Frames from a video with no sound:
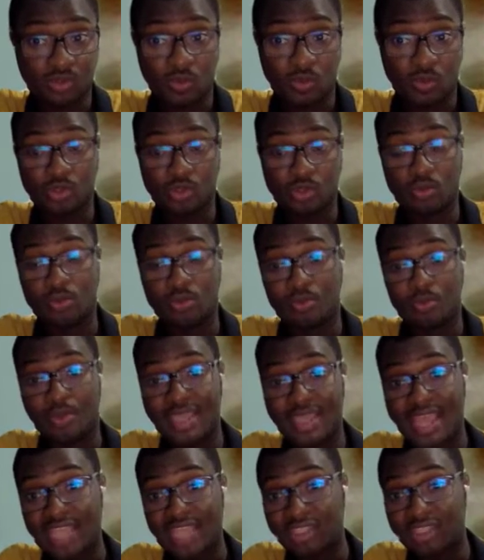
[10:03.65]
So we should
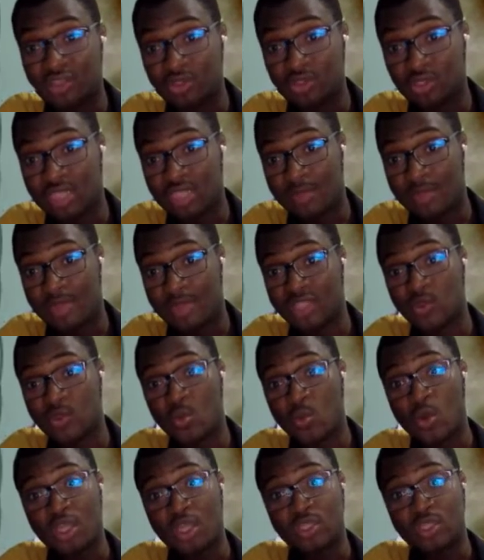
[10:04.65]
pay attention about
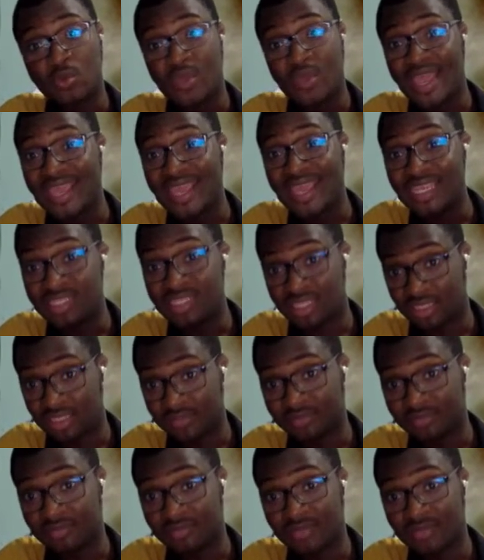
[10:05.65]
what we are eating.